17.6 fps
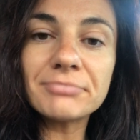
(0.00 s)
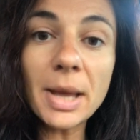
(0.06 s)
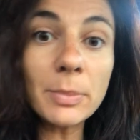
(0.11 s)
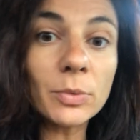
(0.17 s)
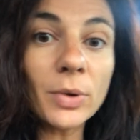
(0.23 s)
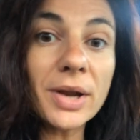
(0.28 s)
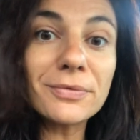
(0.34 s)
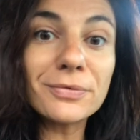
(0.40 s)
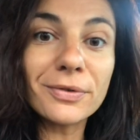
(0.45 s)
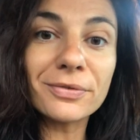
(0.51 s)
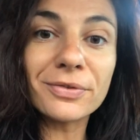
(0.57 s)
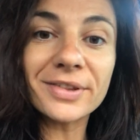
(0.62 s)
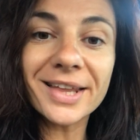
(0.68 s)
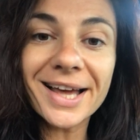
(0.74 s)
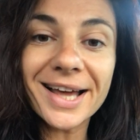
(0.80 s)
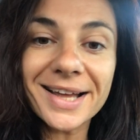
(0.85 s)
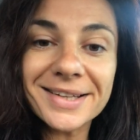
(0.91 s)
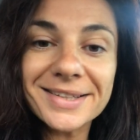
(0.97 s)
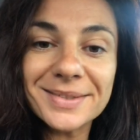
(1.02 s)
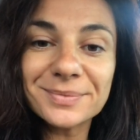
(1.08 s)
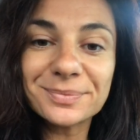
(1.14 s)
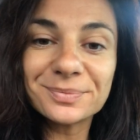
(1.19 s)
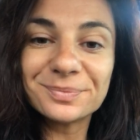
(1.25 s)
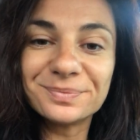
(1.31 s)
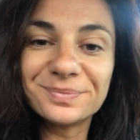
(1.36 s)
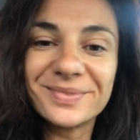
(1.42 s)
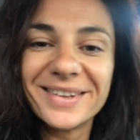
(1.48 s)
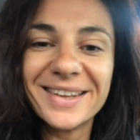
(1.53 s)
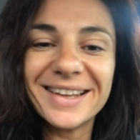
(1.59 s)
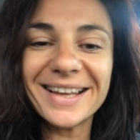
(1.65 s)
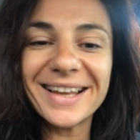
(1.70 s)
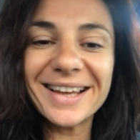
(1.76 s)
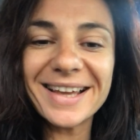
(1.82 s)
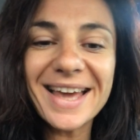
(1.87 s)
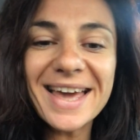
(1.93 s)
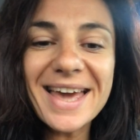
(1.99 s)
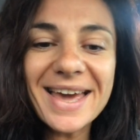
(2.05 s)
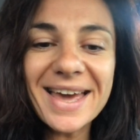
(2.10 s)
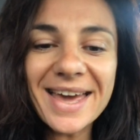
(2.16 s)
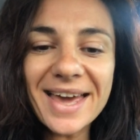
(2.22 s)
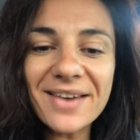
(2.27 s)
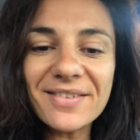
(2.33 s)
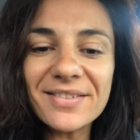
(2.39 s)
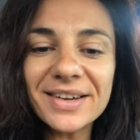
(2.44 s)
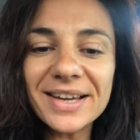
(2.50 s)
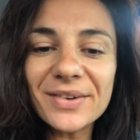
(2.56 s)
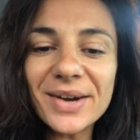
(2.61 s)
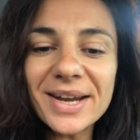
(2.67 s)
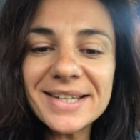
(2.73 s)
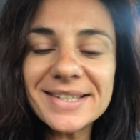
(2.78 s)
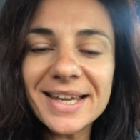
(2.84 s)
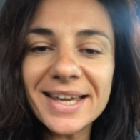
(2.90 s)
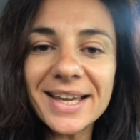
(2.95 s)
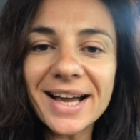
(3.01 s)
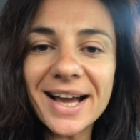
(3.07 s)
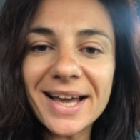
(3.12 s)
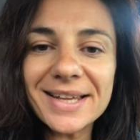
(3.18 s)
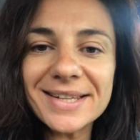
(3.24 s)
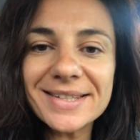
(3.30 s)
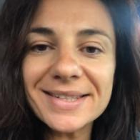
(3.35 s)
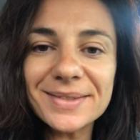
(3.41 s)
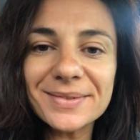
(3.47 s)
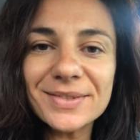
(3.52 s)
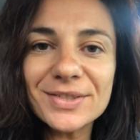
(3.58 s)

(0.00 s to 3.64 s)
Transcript: I'm grateful for that. Have a great day, guys.